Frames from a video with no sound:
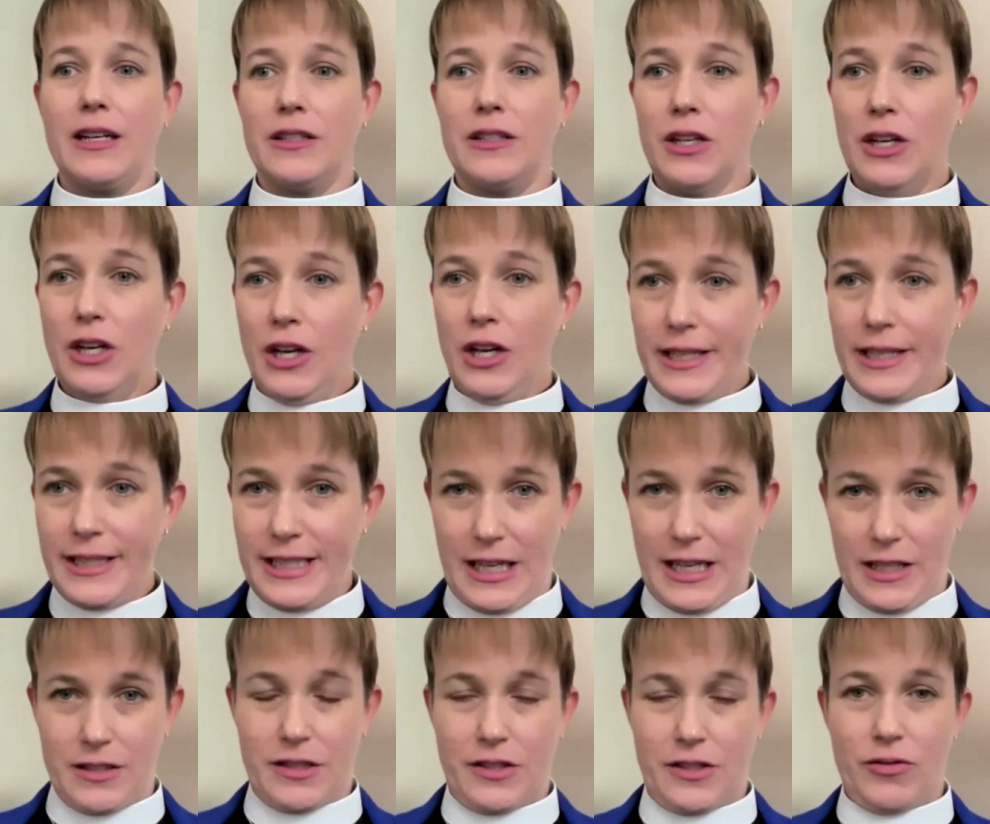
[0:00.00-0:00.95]
And
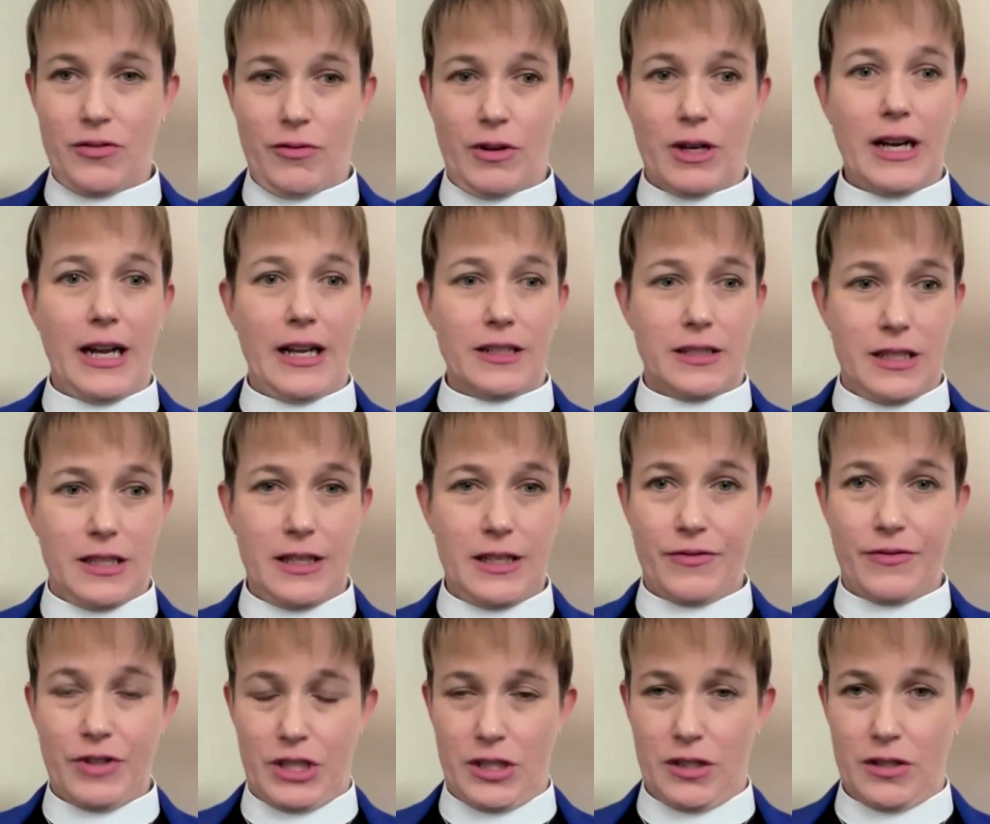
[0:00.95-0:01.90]
yes, as
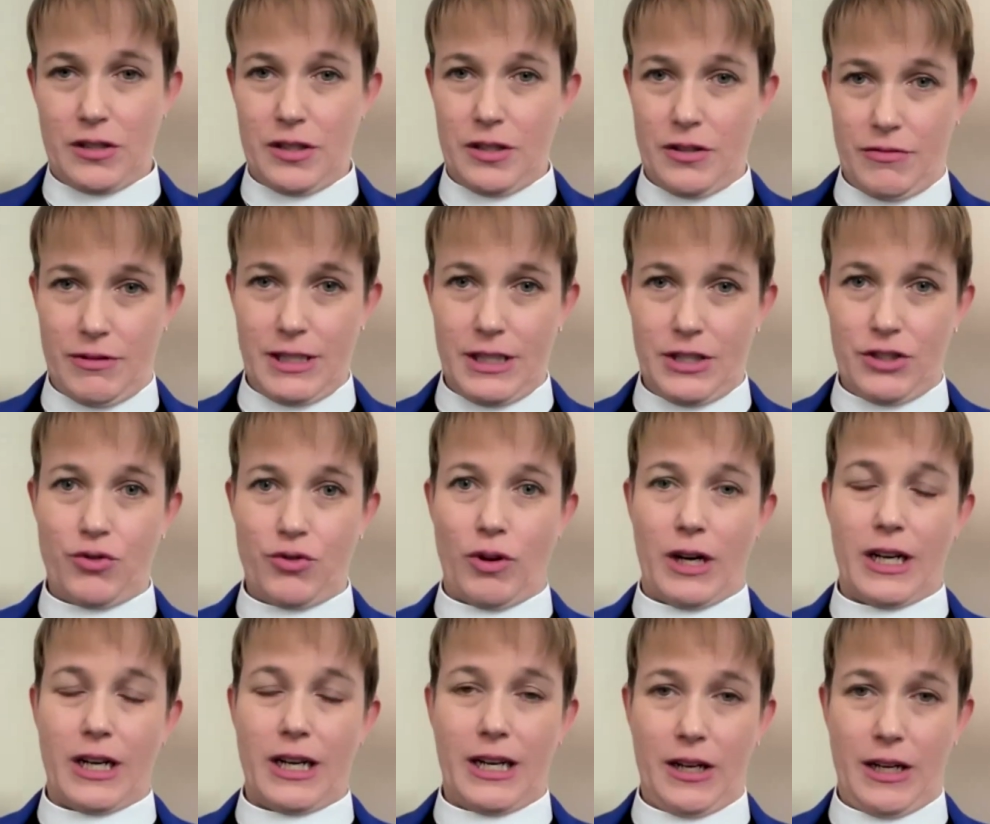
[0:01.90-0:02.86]
Eva just noted, you
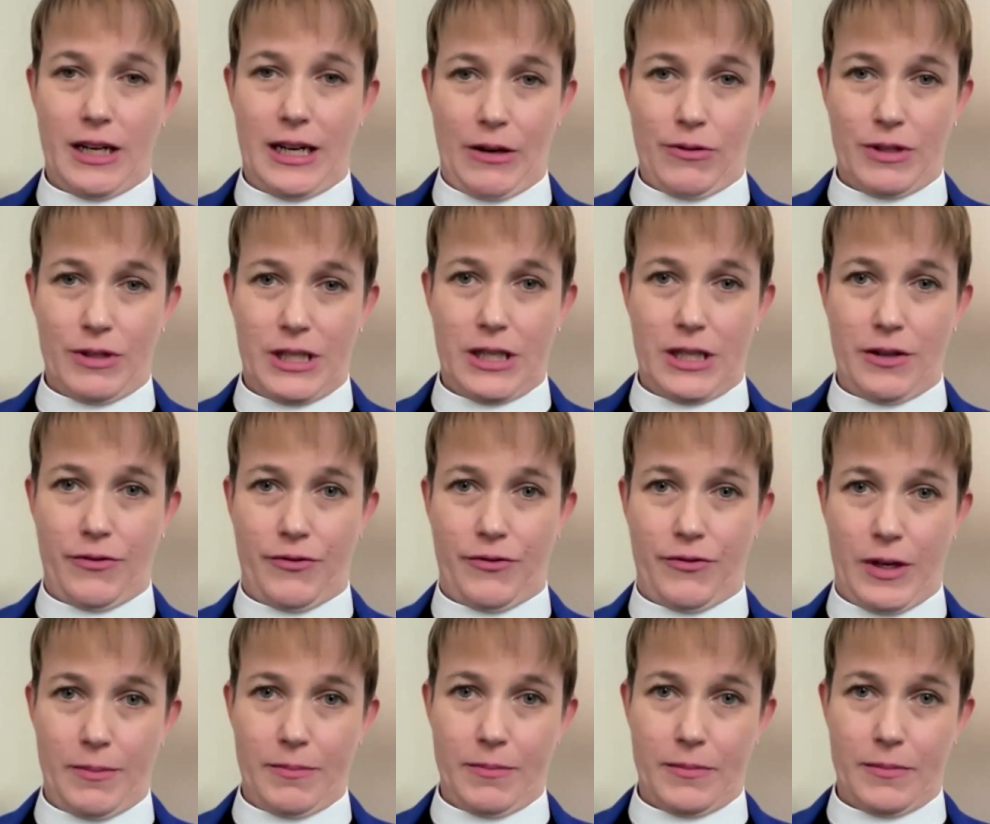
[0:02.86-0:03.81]
are counting
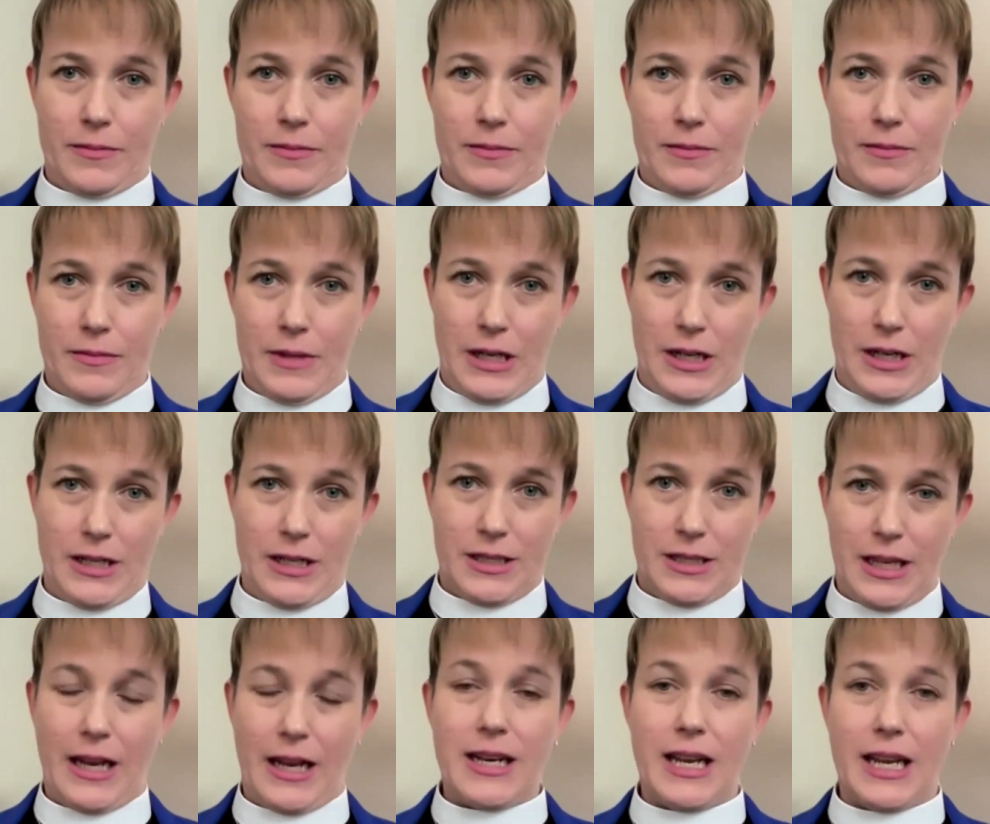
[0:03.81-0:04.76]
from
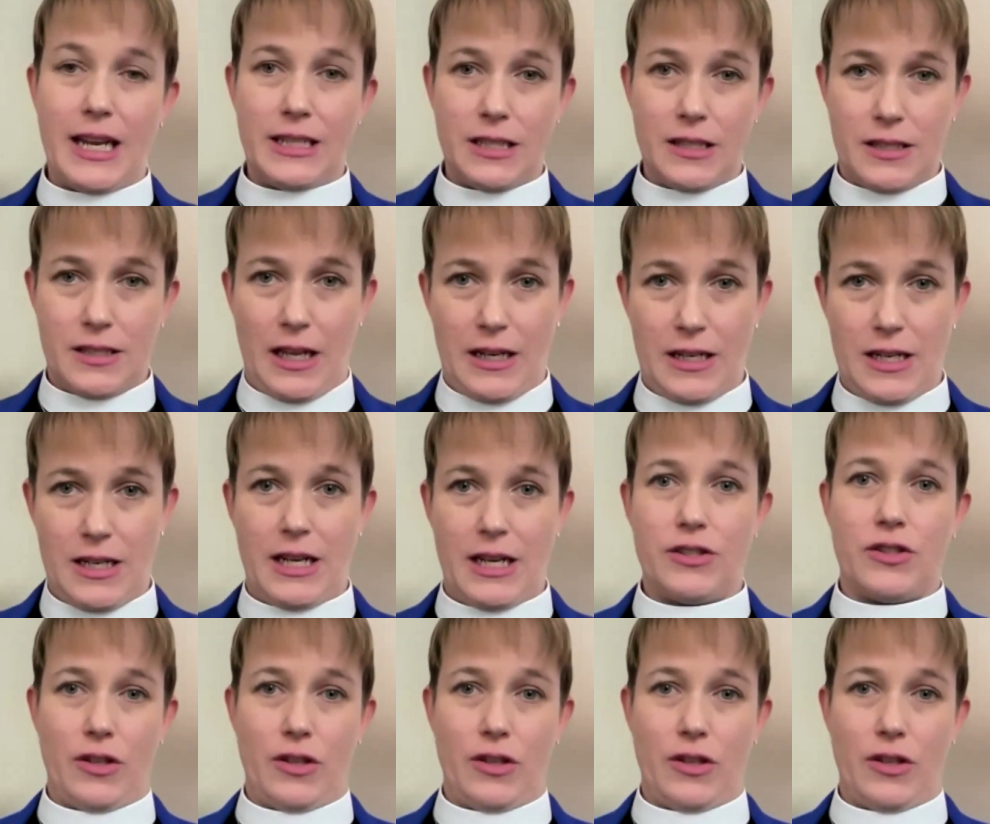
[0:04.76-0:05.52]
Sunday to Sunday.